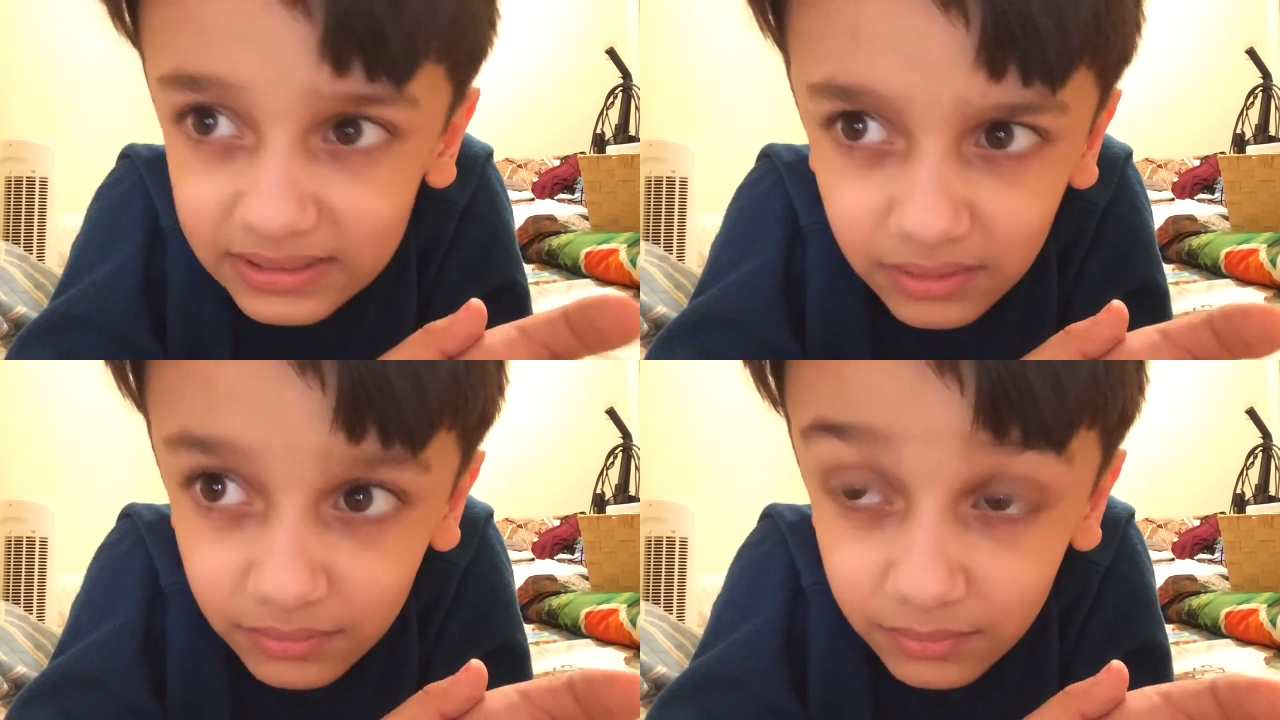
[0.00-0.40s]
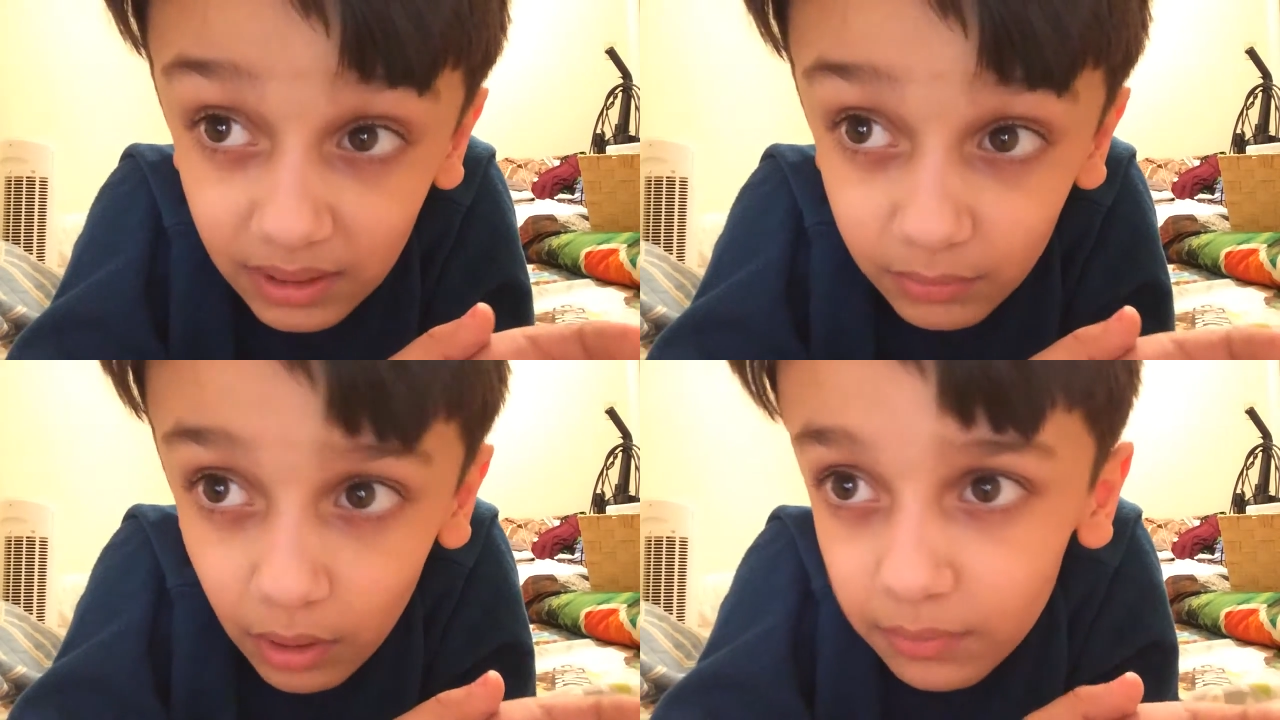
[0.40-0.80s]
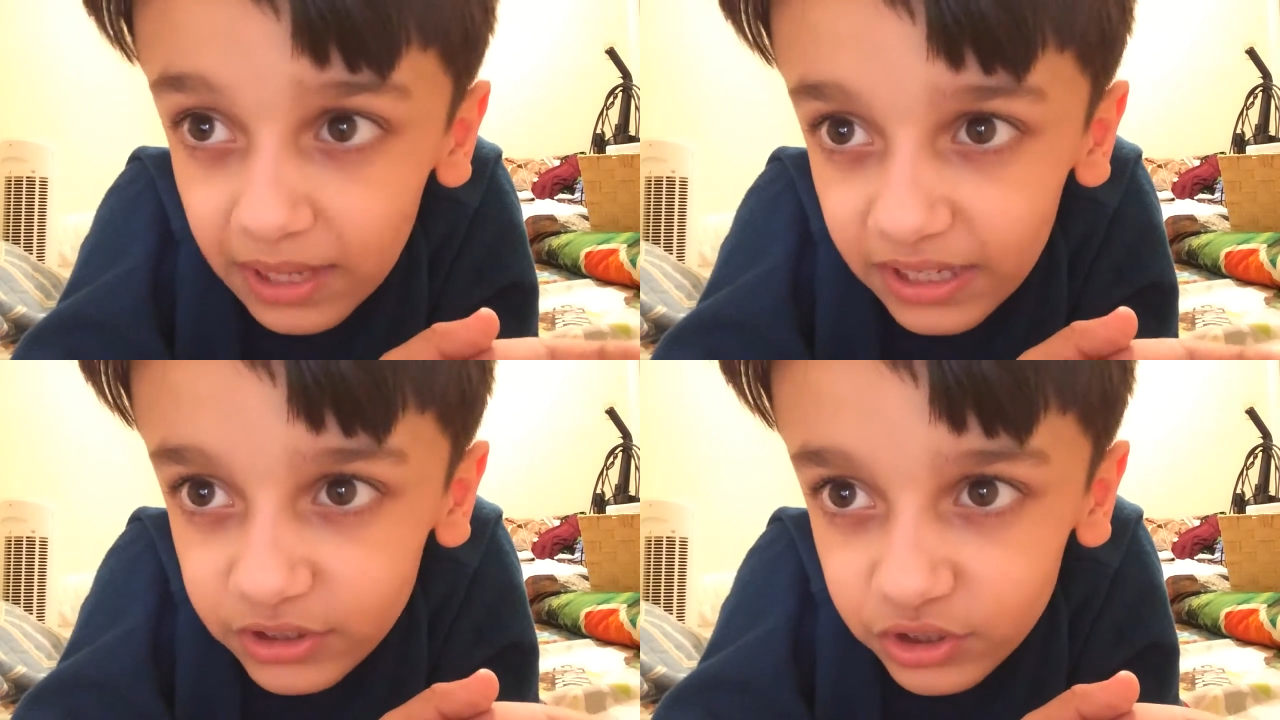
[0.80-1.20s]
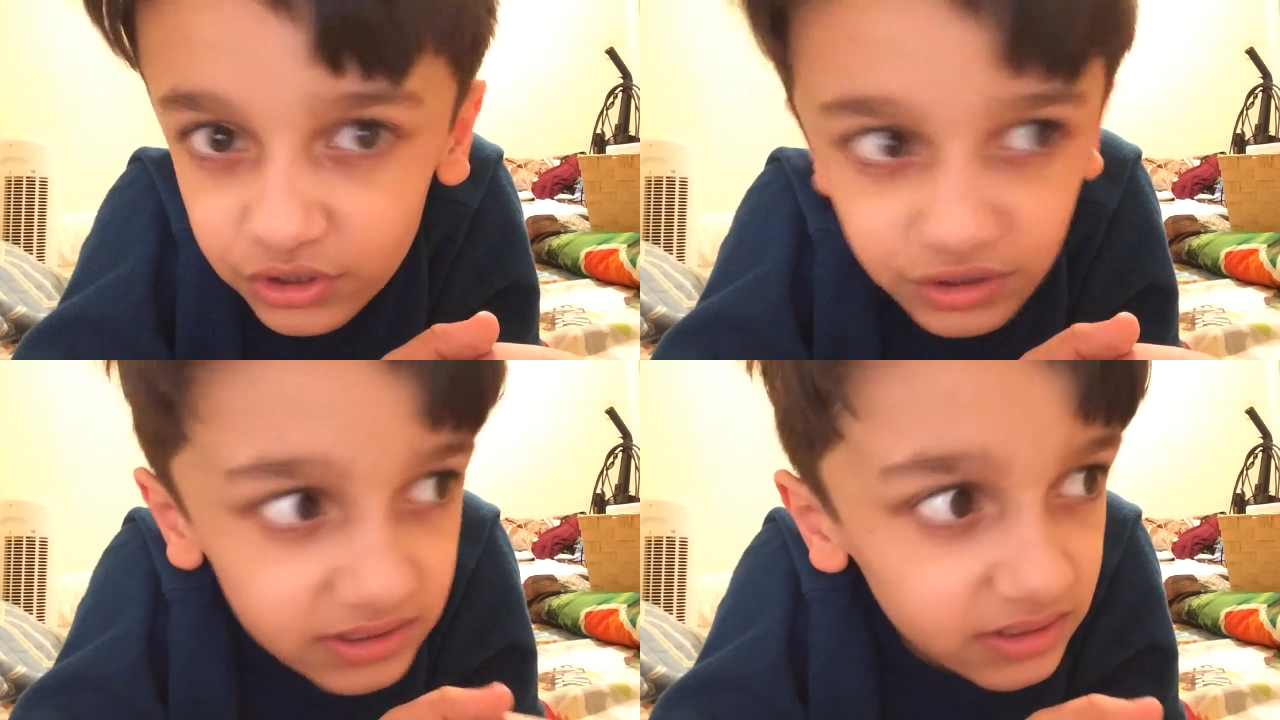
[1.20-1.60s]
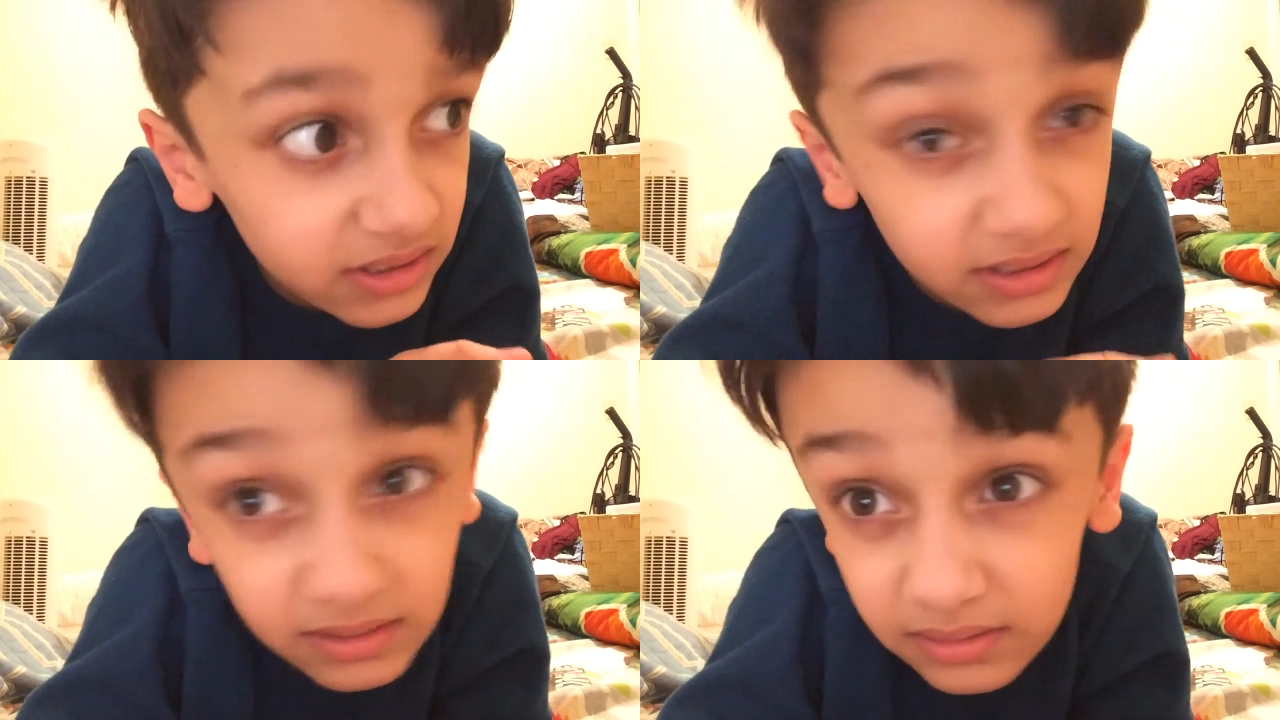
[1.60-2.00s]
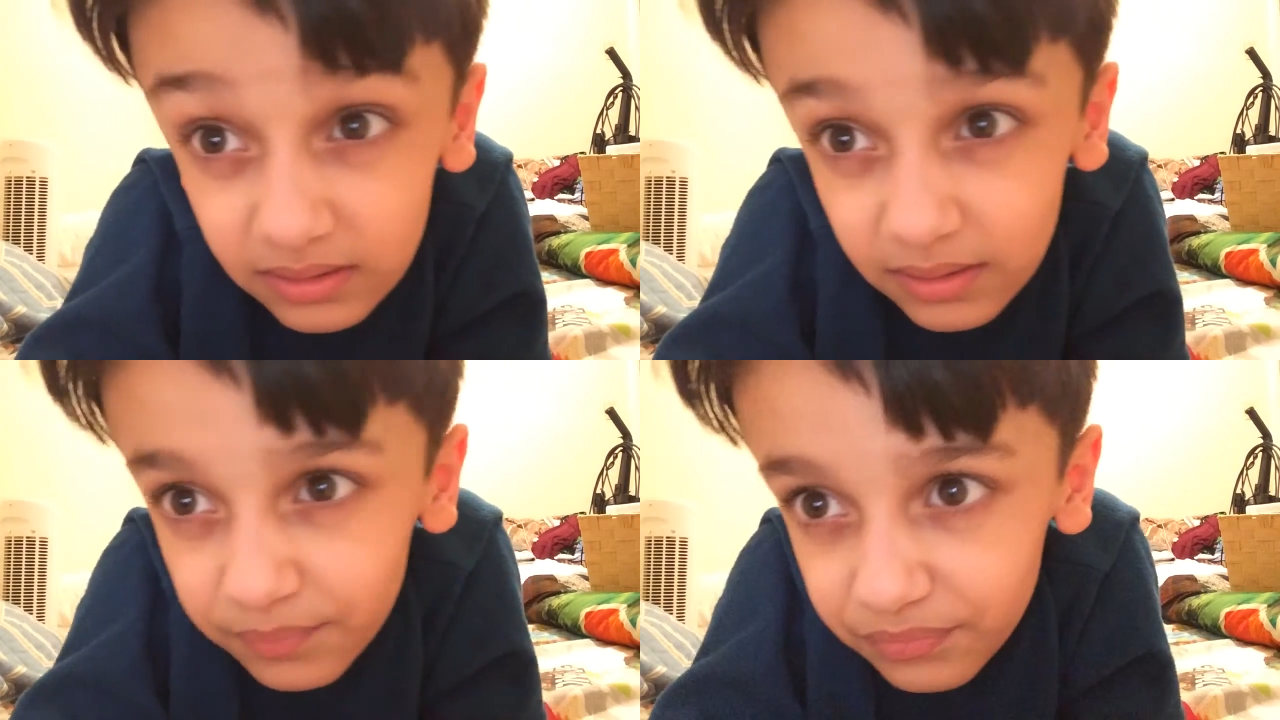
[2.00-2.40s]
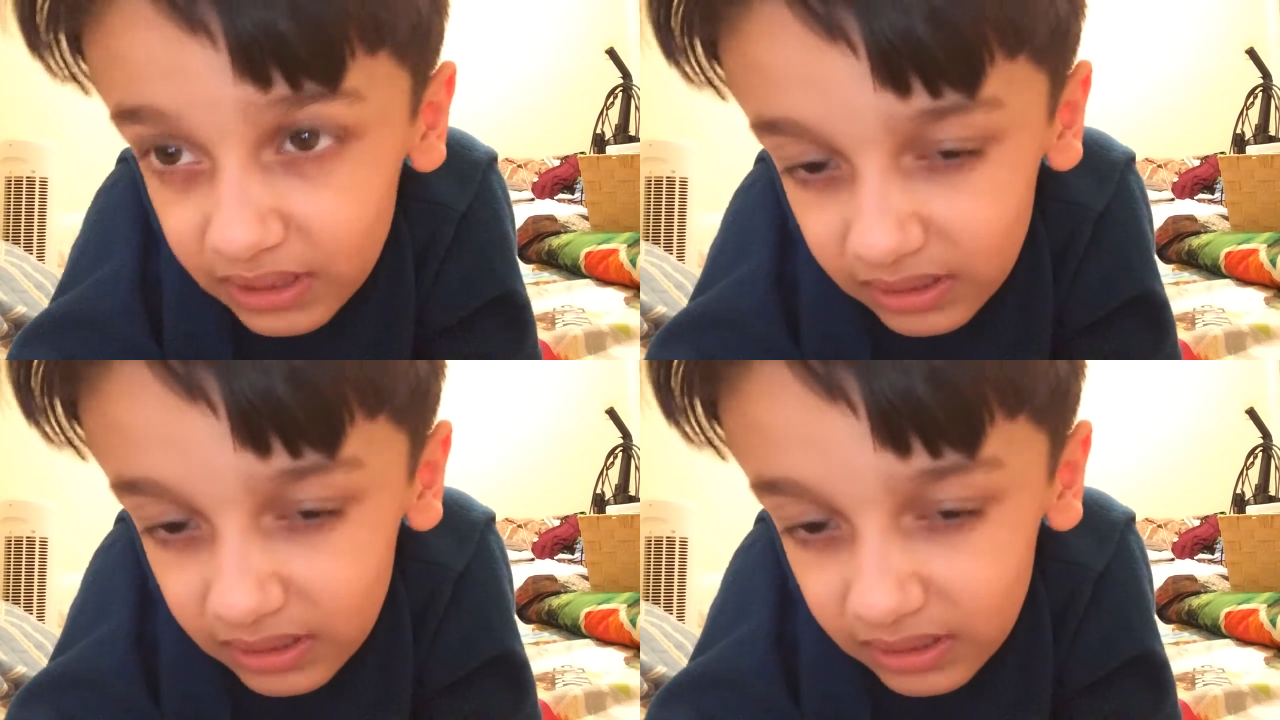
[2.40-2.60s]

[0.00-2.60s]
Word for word: so my wall reactions. Um,